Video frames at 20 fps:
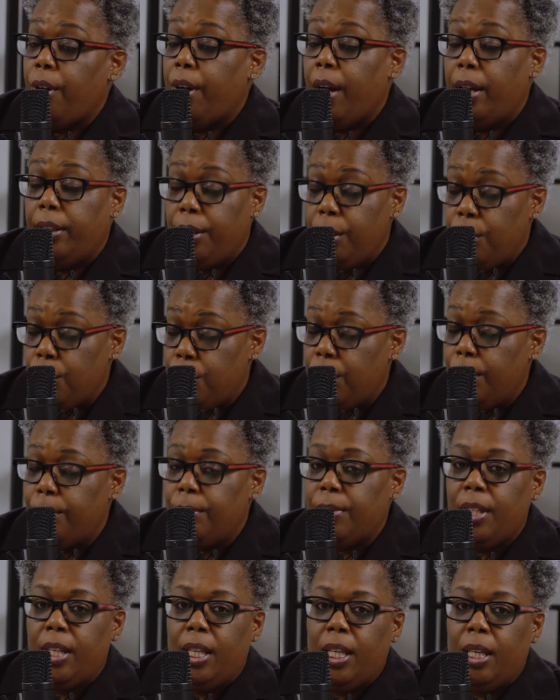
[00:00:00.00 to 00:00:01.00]
on leadership
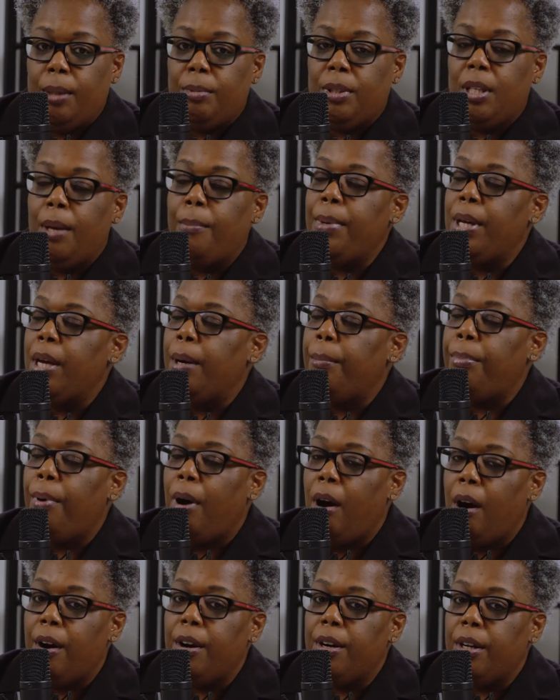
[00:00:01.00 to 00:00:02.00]
teams and be a
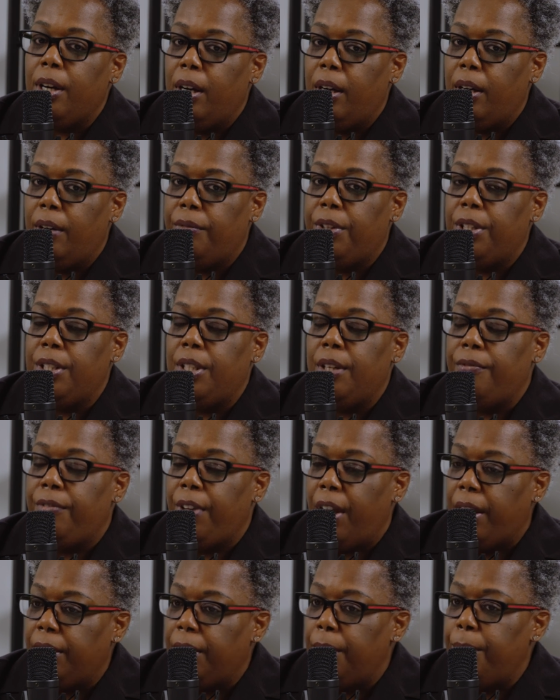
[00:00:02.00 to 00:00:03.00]
part of the
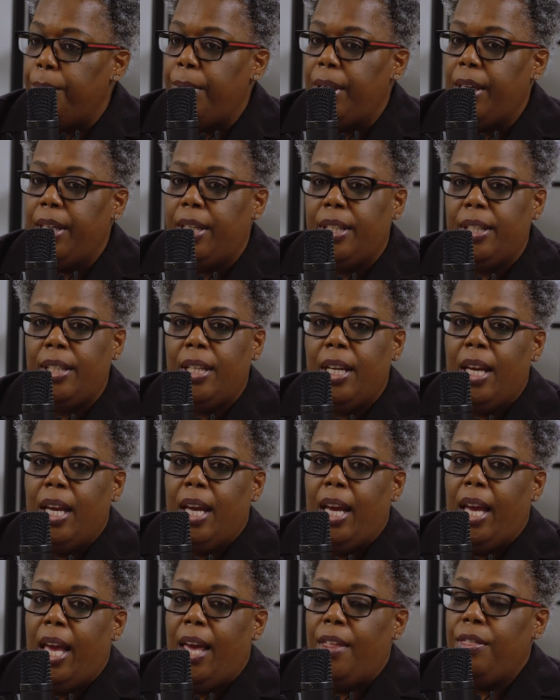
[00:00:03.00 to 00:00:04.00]
development
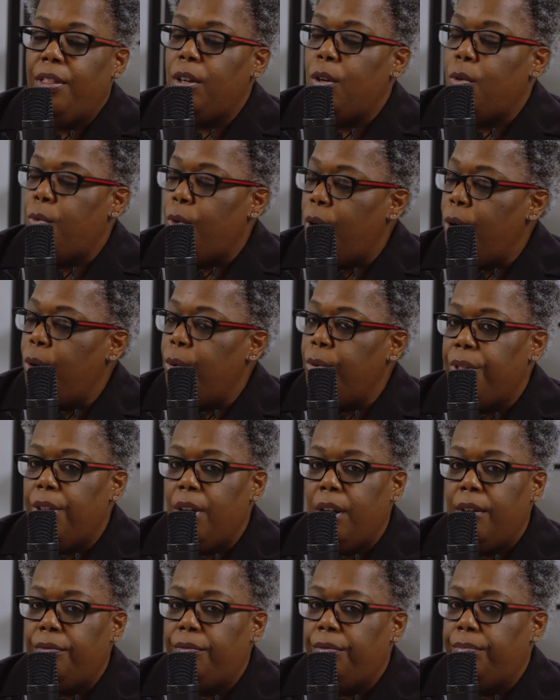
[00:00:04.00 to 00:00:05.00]
and the growth
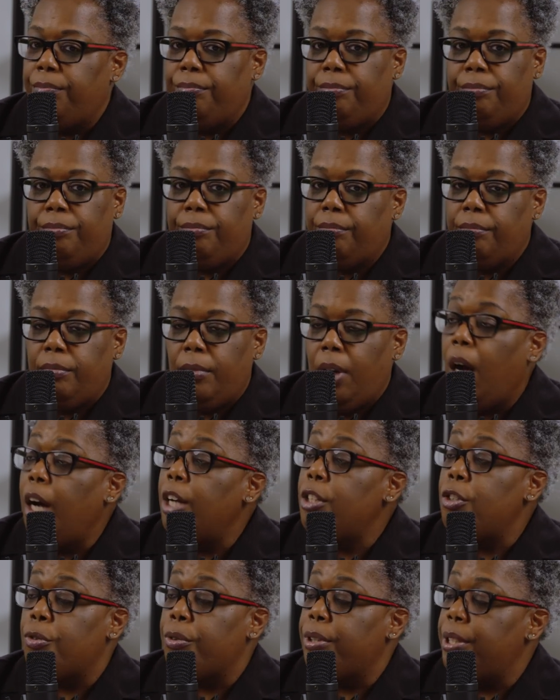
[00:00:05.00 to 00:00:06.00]
of
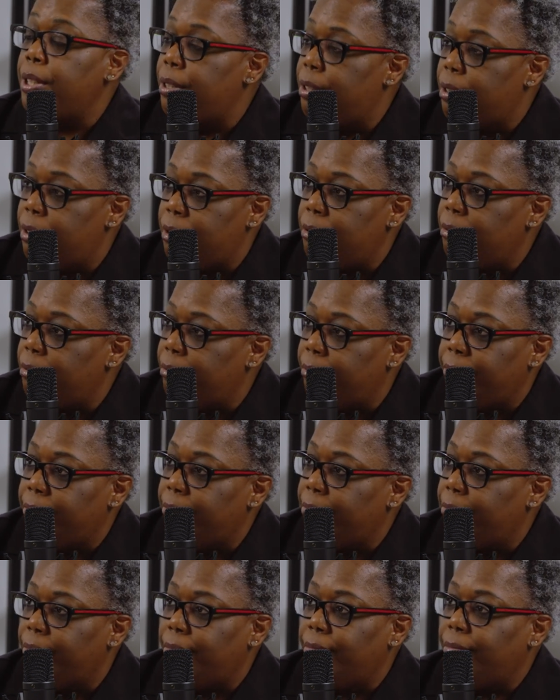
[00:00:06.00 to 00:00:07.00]
hundreds.
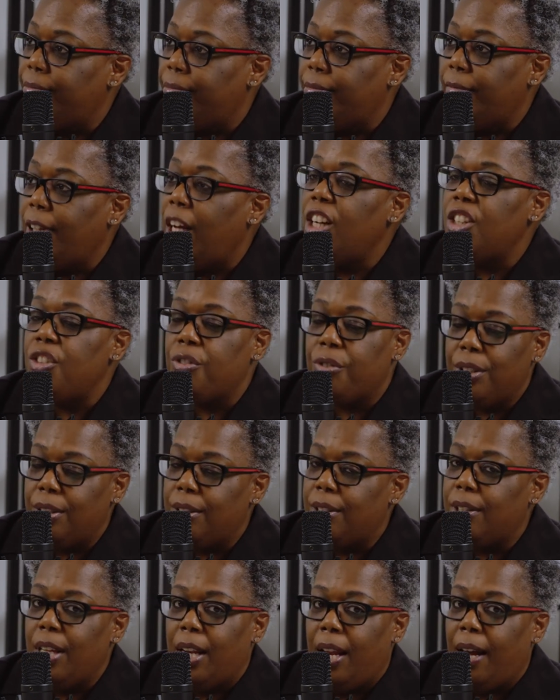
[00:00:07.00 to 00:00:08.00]

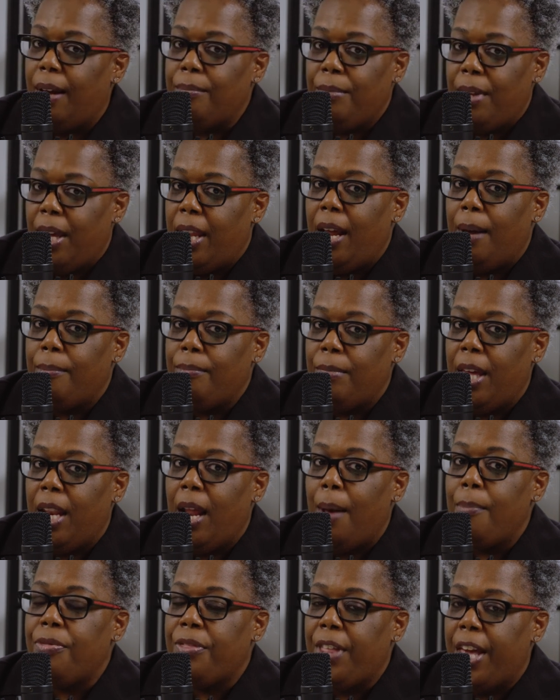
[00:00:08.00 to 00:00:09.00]
And
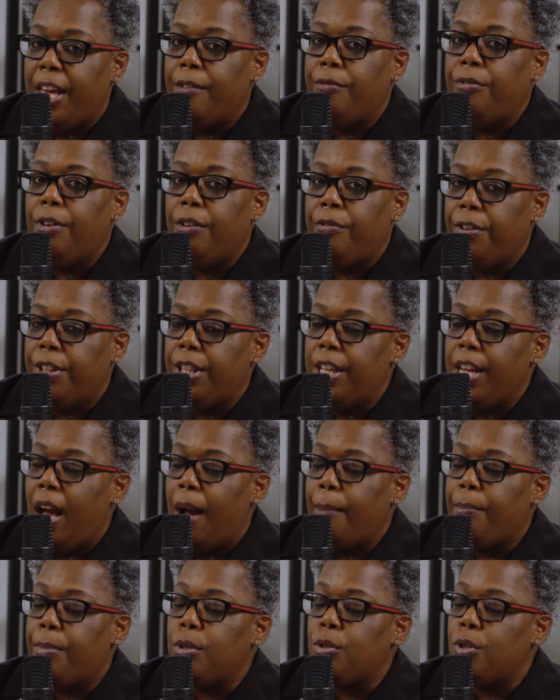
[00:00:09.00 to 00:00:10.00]
I'm thankful for the
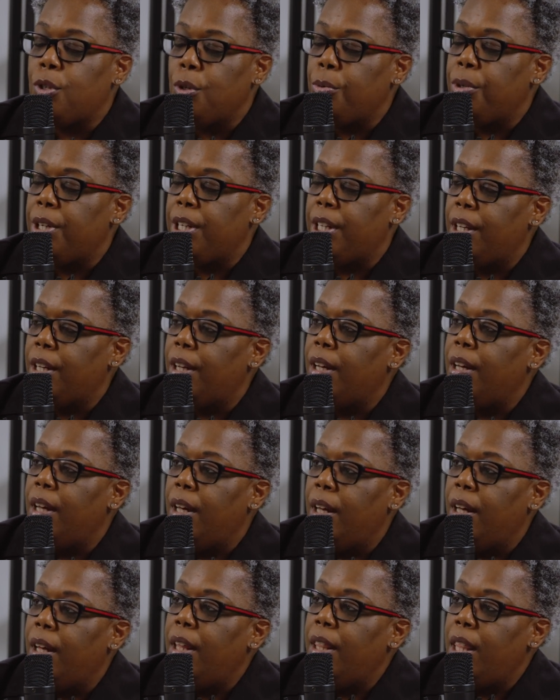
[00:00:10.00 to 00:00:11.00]
opportunity
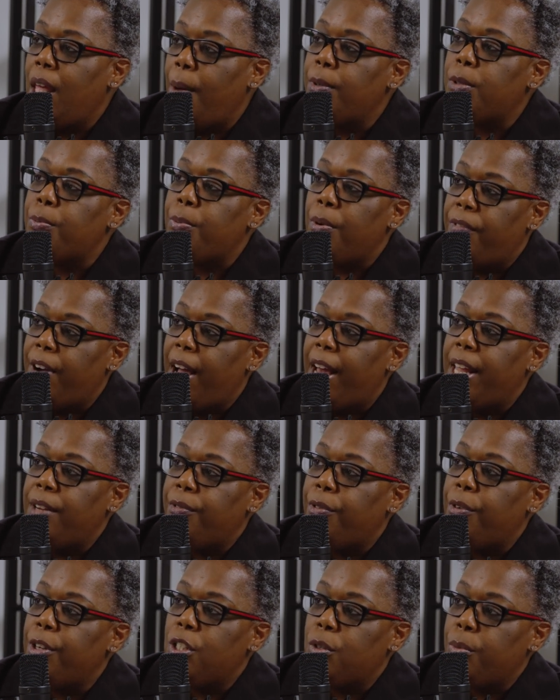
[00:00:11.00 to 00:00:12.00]
that was
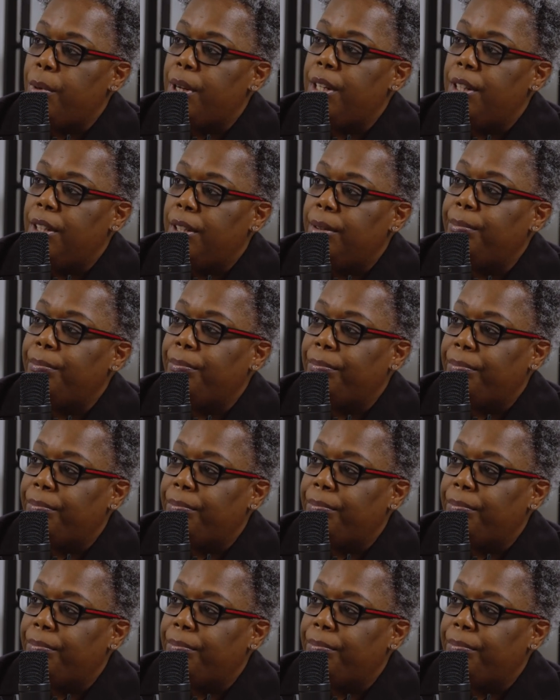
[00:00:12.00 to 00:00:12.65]
provided for each one of them.